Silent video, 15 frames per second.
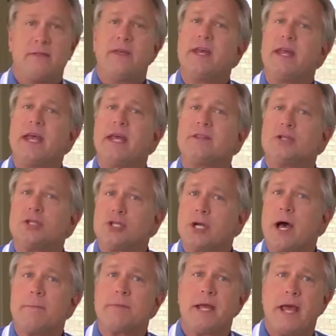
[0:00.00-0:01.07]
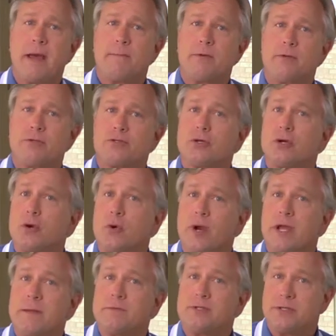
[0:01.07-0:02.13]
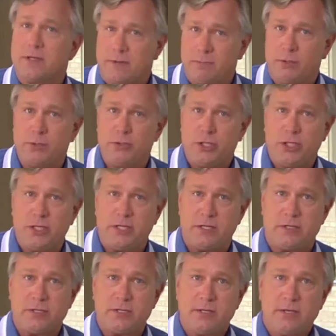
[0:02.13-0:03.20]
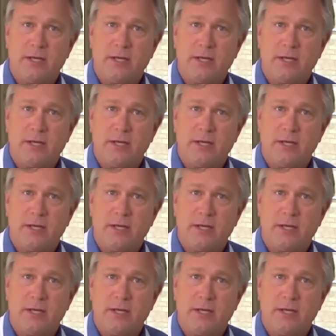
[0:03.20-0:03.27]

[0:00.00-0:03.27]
Then add the chopped apples, grapes, and blue cheese.